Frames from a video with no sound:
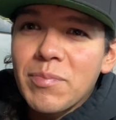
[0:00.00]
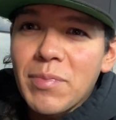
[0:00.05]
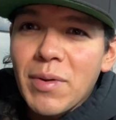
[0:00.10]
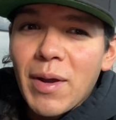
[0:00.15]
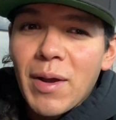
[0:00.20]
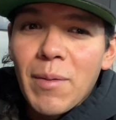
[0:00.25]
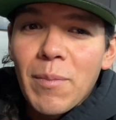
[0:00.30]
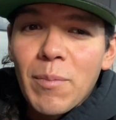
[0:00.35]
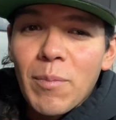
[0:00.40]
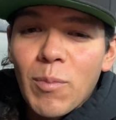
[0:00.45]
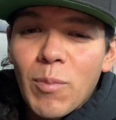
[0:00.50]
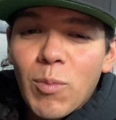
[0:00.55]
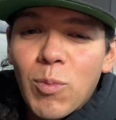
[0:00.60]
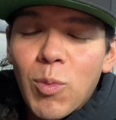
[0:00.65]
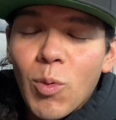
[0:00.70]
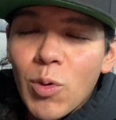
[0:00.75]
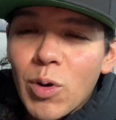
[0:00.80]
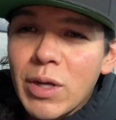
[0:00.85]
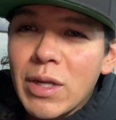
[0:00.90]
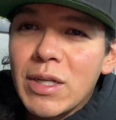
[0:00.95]
I'm
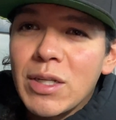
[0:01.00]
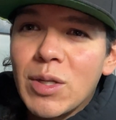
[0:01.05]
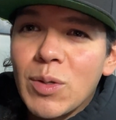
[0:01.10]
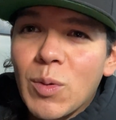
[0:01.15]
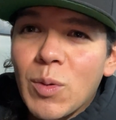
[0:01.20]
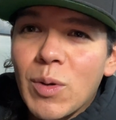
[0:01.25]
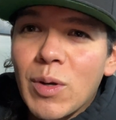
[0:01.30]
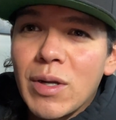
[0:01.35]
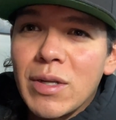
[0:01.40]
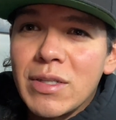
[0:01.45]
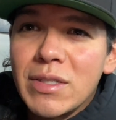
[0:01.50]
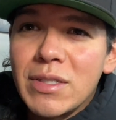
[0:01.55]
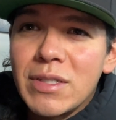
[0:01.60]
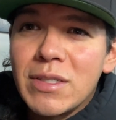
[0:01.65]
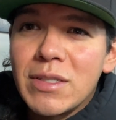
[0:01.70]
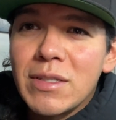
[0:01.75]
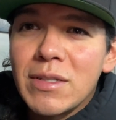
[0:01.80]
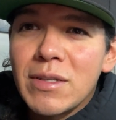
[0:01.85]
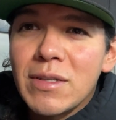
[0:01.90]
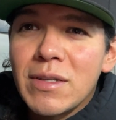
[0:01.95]
working
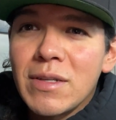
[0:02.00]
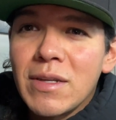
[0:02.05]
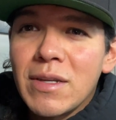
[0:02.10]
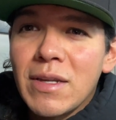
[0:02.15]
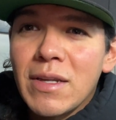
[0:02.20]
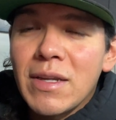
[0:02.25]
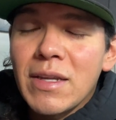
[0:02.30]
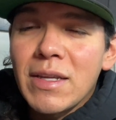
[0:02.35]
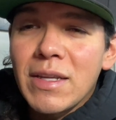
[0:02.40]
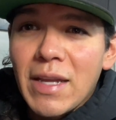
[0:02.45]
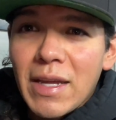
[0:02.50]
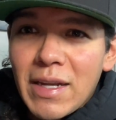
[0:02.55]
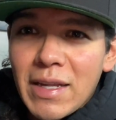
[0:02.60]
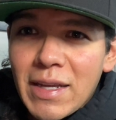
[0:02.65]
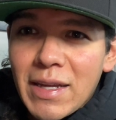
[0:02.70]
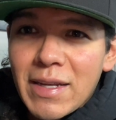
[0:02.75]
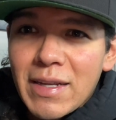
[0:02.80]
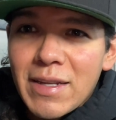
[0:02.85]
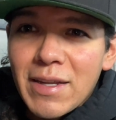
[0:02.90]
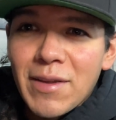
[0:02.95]
towards getting
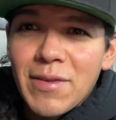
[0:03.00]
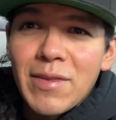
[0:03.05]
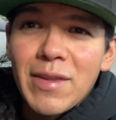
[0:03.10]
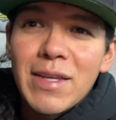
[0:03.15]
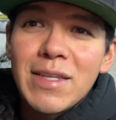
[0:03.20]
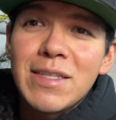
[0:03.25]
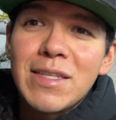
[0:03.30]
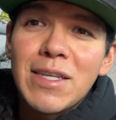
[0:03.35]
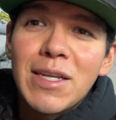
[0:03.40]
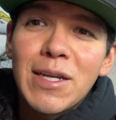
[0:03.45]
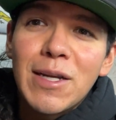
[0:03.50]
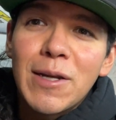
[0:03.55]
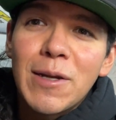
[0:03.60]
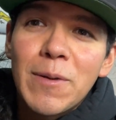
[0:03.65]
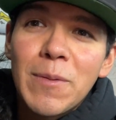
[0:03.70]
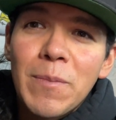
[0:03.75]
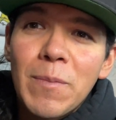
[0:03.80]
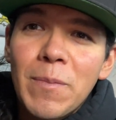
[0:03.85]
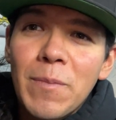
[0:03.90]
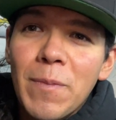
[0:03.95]
it done this
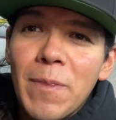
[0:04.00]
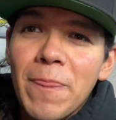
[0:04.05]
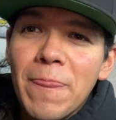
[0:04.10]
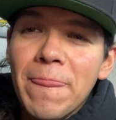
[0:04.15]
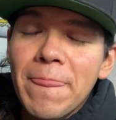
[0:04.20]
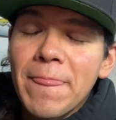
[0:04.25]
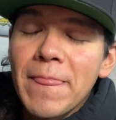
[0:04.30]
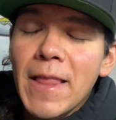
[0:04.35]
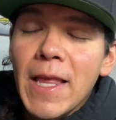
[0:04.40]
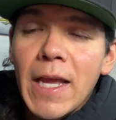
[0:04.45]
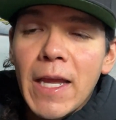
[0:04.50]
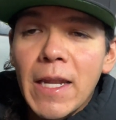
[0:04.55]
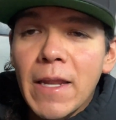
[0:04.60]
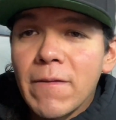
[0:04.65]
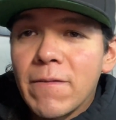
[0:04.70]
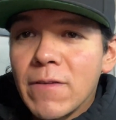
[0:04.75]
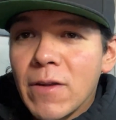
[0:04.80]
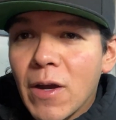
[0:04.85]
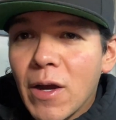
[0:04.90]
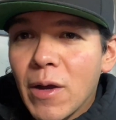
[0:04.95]
year, and
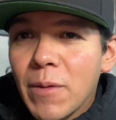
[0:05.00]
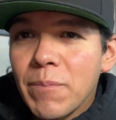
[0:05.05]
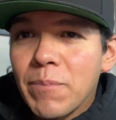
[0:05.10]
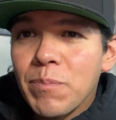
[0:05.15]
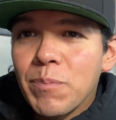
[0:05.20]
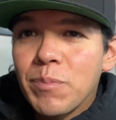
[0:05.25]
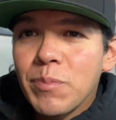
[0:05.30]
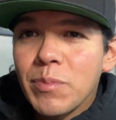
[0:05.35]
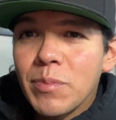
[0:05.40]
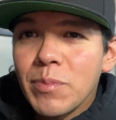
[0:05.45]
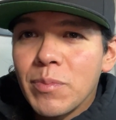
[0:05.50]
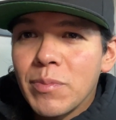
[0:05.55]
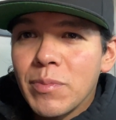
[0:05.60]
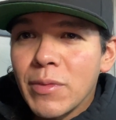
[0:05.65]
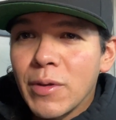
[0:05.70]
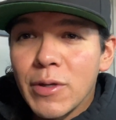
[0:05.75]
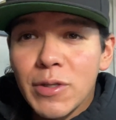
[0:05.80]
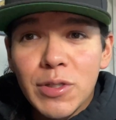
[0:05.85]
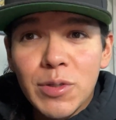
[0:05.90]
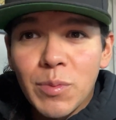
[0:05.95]
if not,
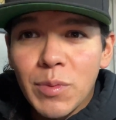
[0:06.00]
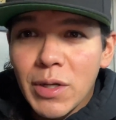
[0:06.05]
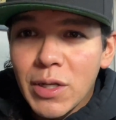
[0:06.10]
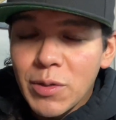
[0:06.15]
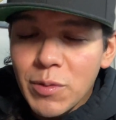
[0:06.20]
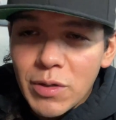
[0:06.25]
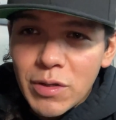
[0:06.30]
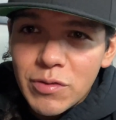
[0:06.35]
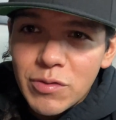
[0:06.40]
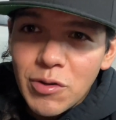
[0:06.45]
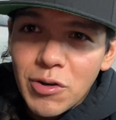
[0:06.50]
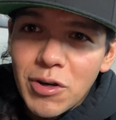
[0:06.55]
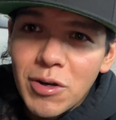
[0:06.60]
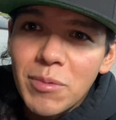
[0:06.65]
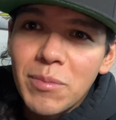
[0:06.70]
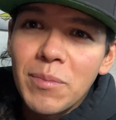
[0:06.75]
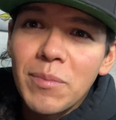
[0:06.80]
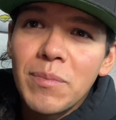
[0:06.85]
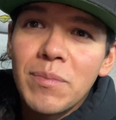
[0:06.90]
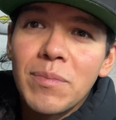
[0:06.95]
there's 2024.
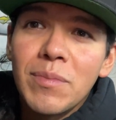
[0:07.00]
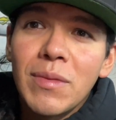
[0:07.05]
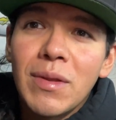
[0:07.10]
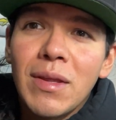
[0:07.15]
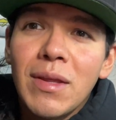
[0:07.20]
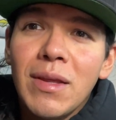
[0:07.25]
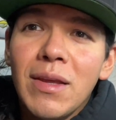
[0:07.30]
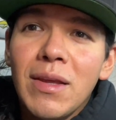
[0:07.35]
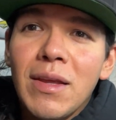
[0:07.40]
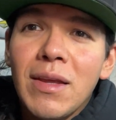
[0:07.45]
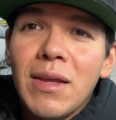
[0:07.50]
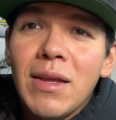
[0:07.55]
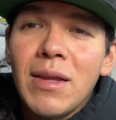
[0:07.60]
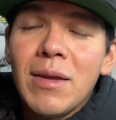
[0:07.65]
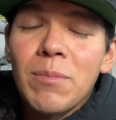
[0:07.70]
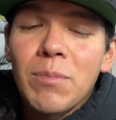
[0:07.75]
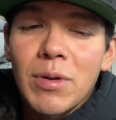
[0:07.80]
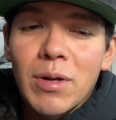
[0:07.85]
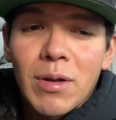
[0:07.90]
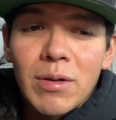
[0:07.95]

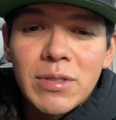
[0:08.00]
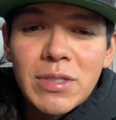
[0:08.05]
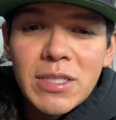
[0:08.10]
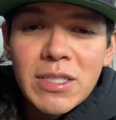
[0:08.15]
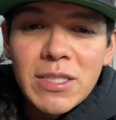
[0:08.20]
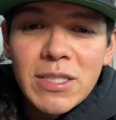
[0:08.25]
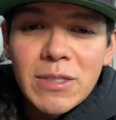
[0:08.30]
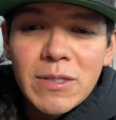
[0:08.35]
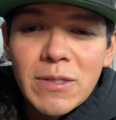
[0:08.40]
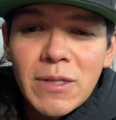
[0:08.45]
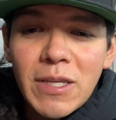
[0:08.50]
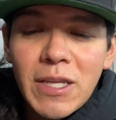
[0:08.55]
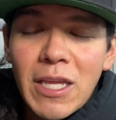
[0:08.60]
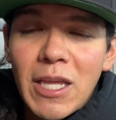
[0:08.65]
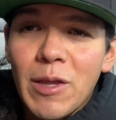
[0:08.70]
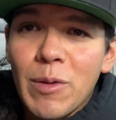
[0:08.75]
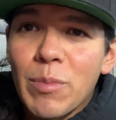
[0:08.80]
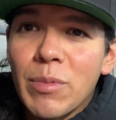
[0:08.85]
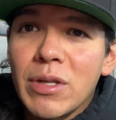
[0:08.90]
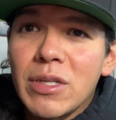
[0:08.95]
But I'll just
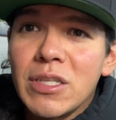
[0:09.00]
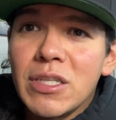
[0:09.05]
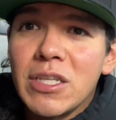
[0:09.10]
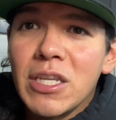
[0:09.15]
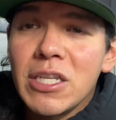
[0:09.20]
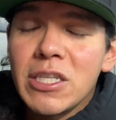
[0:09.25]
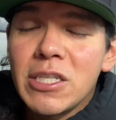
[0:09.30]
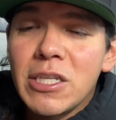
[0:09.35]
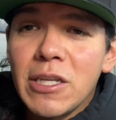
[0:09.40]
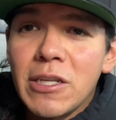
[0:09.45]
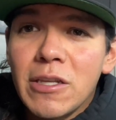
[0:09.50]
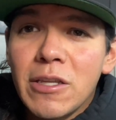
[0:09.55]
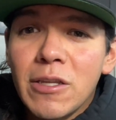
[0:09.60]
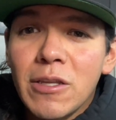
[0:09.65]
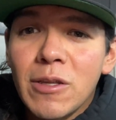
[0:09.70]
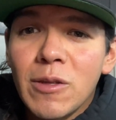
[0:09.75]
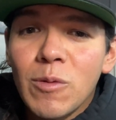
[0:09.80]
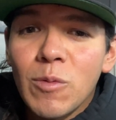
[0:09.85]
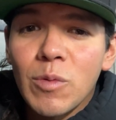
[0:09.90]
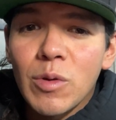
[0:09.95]
keep
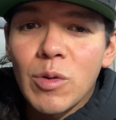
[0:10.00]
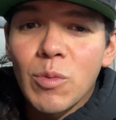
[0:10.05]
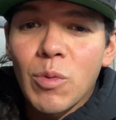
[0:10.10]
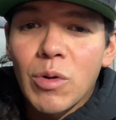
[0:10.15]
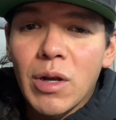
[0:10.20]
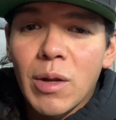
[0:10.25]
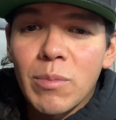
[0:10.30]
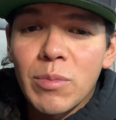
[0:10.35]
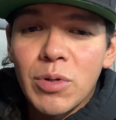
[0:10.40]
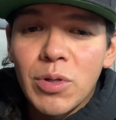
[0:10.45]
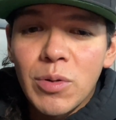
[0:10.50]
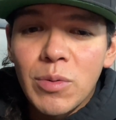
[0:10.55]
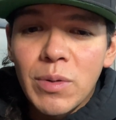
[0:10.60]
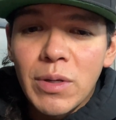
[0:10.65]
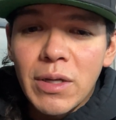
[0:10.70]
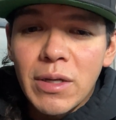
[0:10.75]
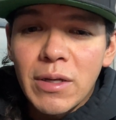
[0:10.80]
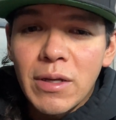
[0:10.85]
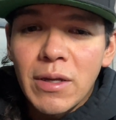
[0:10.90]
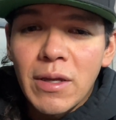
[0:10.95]
consistent with what I'm
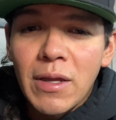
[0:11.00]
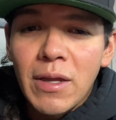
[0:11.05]
doing,